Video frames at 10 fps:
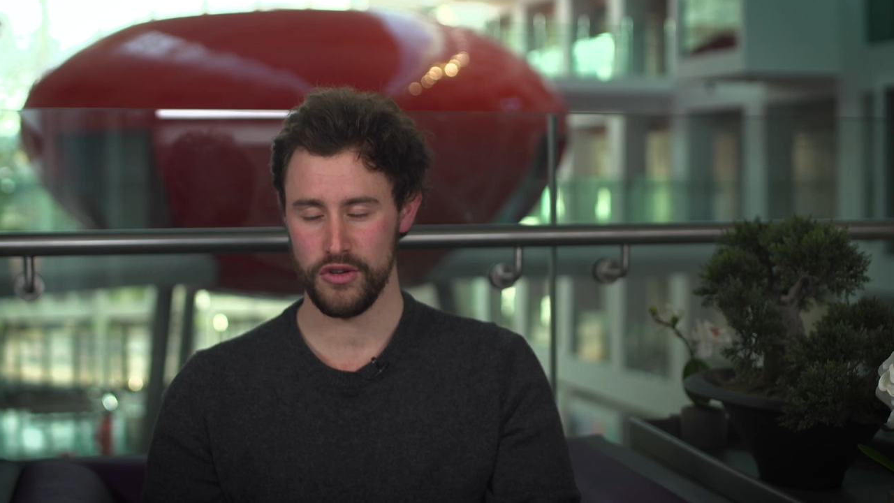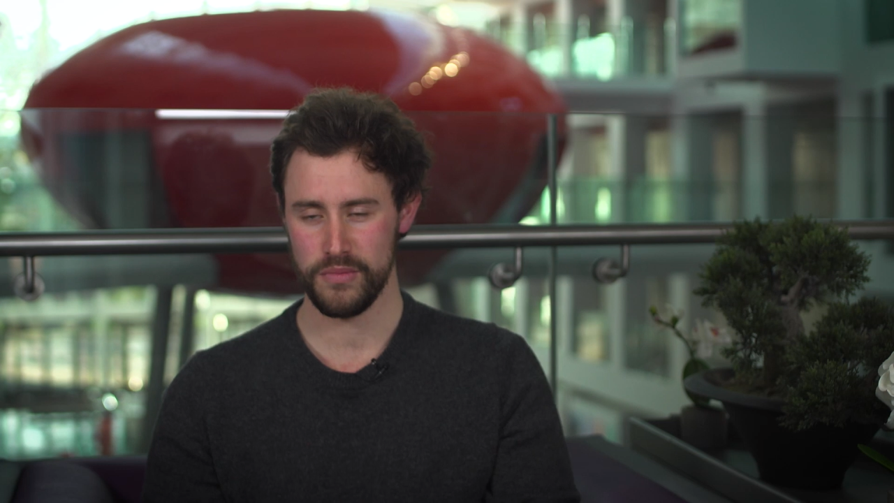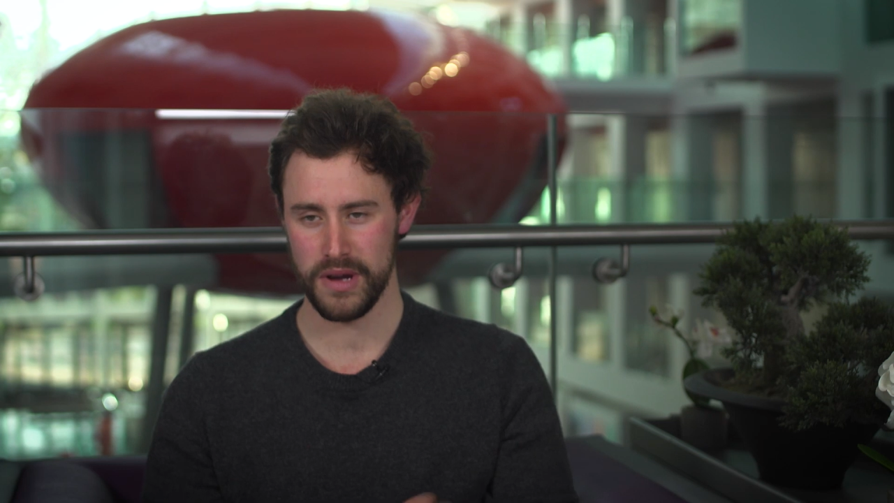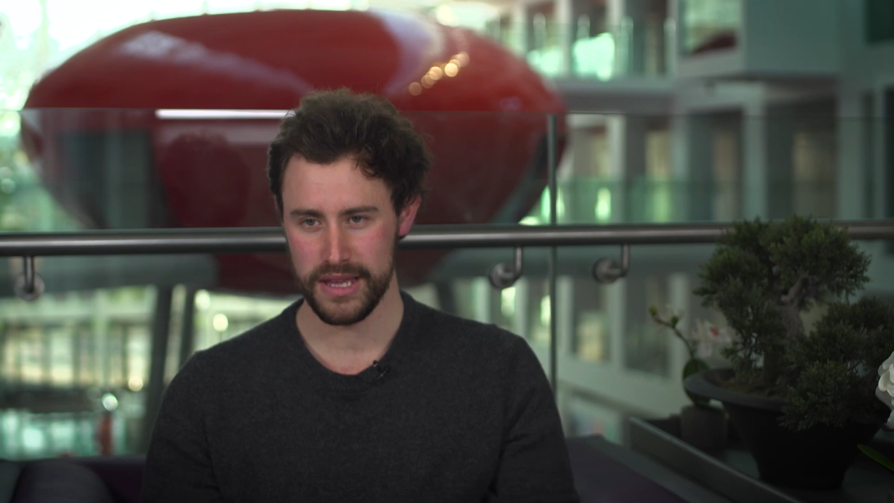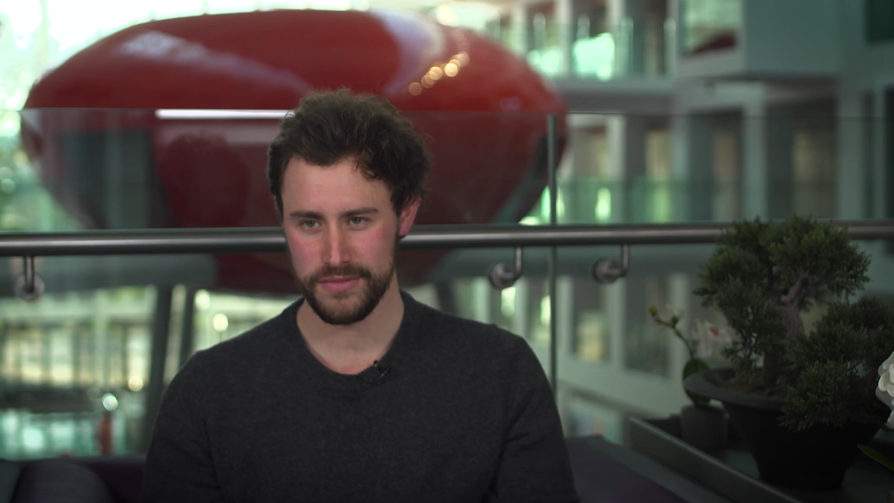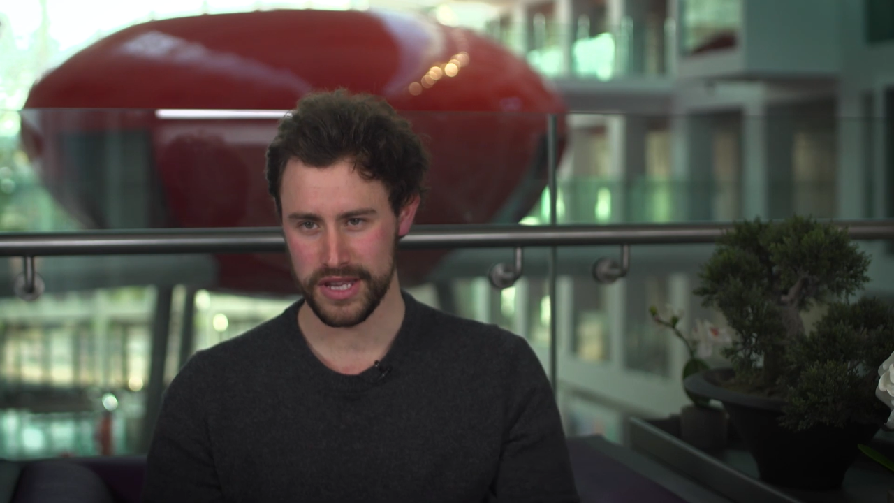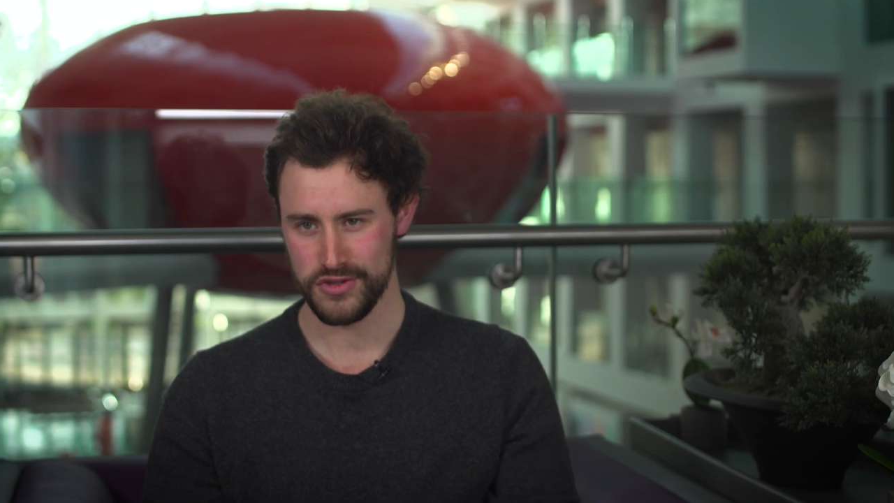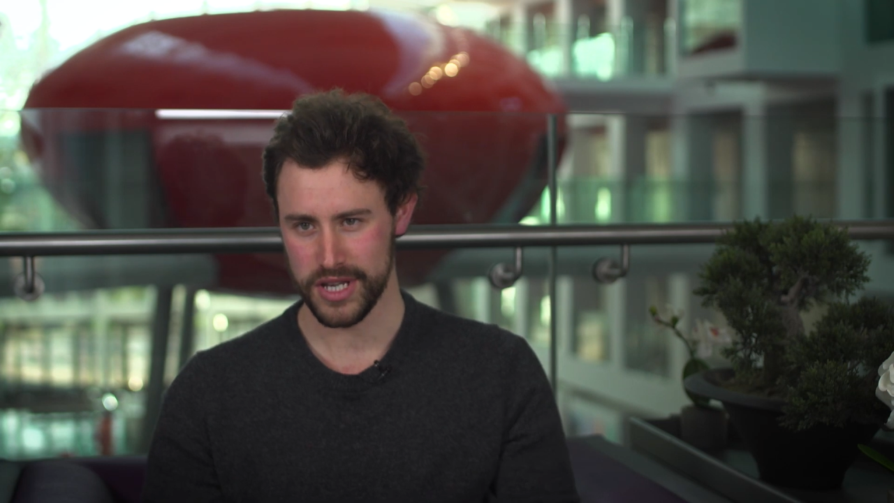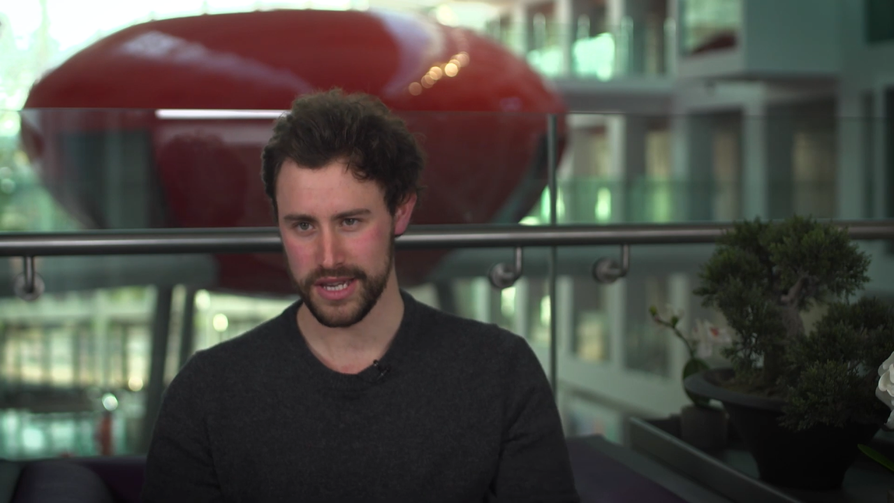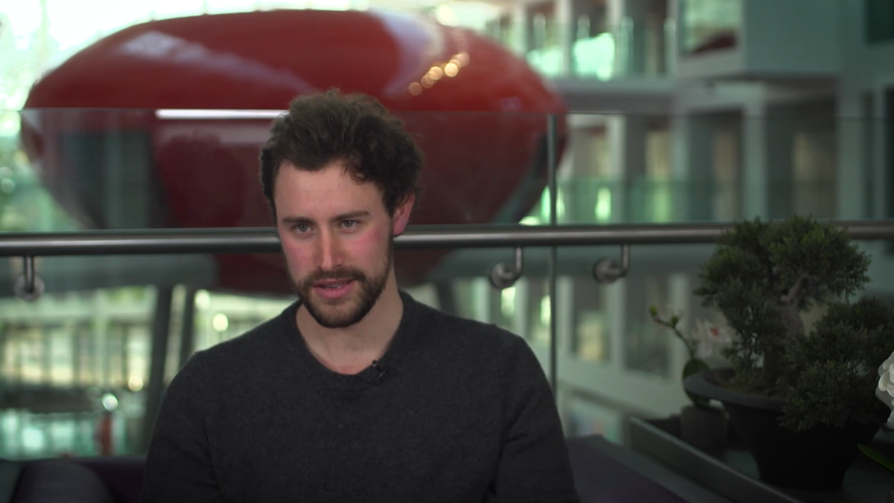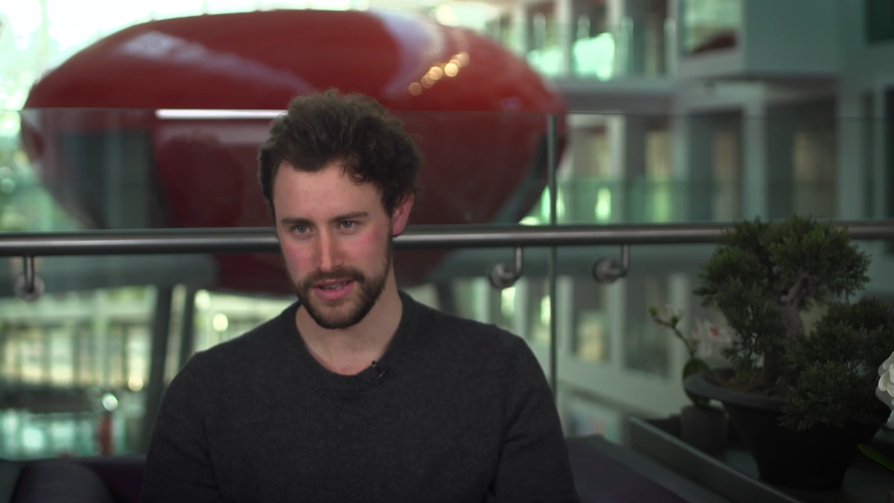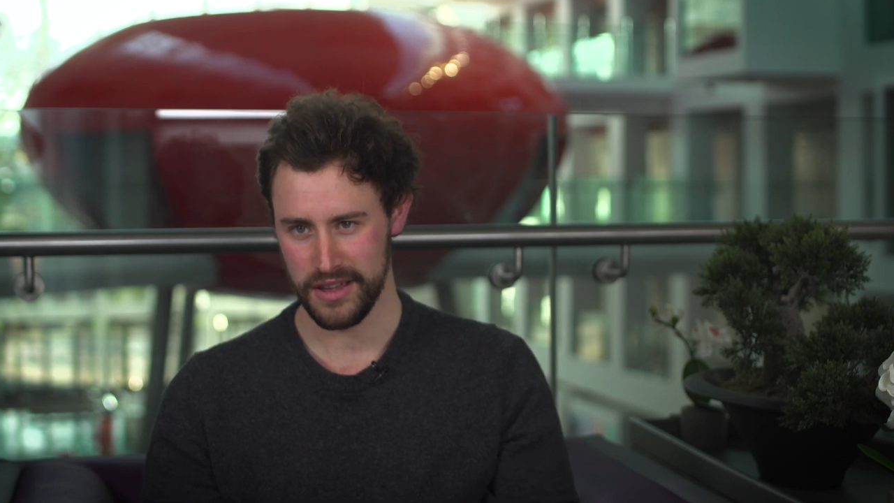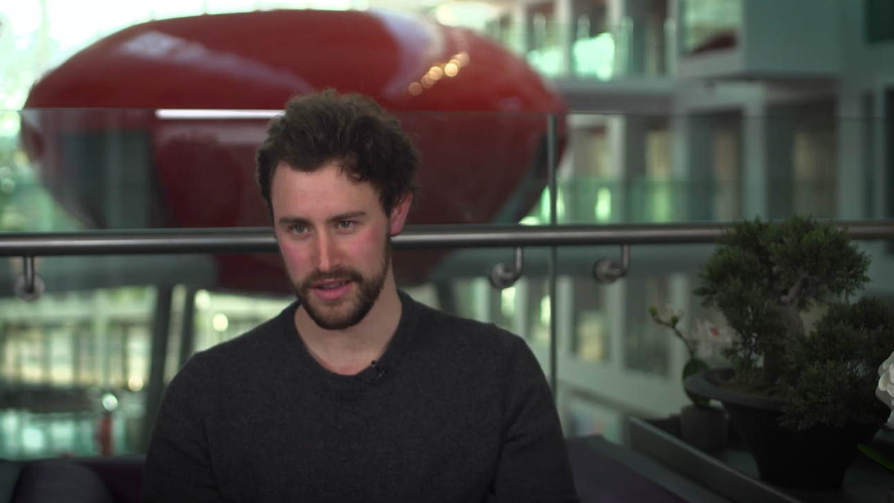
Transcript: My name's Hendrikus.